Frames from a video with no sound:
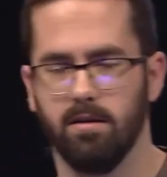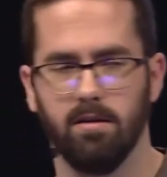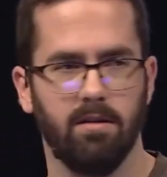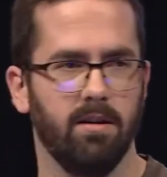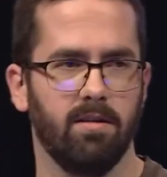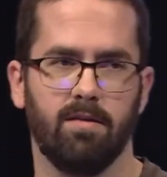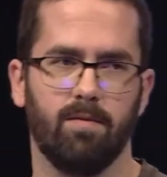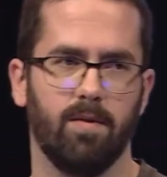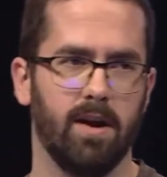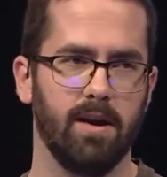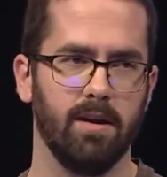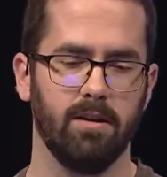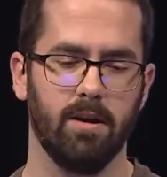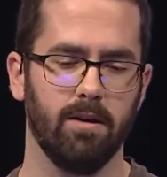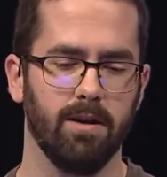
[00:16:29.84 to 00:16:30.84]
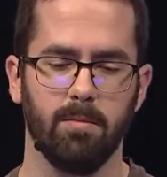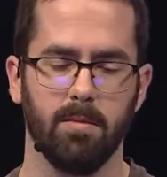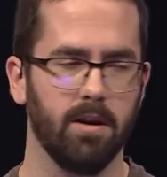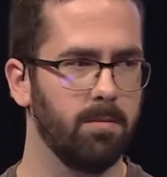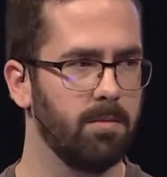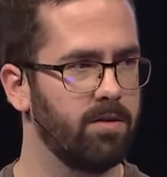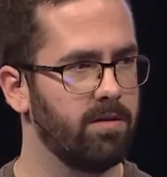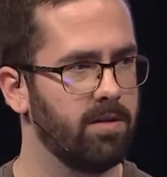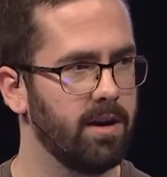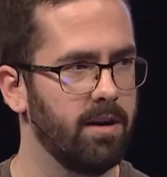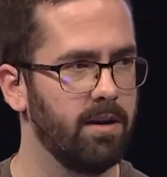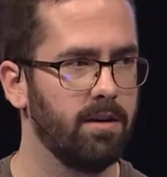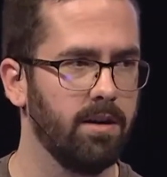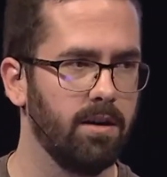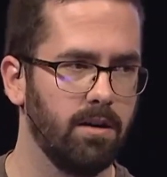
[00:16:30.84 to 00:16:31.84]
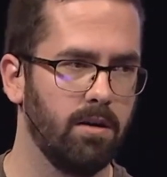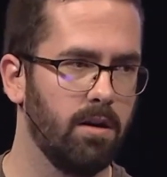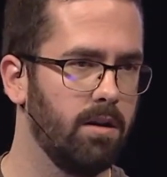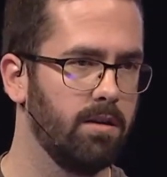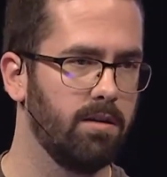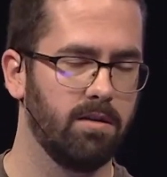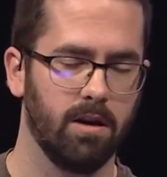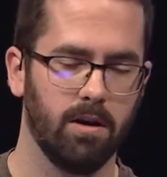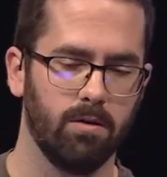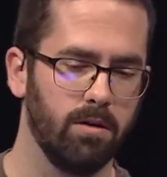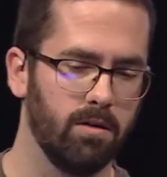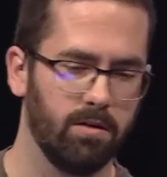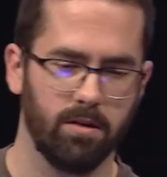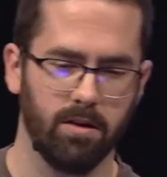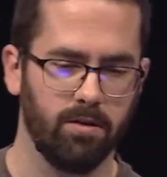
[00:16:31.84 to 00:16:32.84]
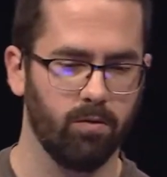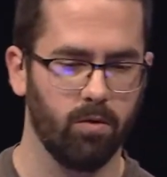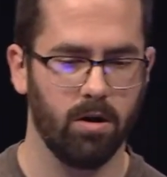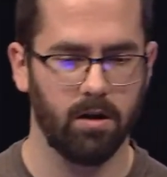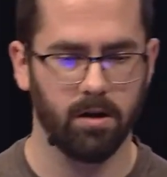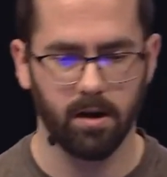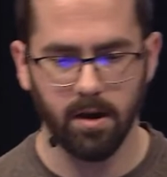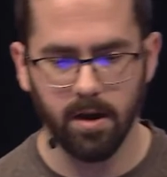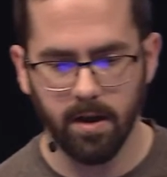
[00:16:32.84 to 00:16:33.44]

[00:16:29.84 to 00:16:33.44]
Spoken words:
It's fine, no, they made a mistake, they called us out, it's wrong.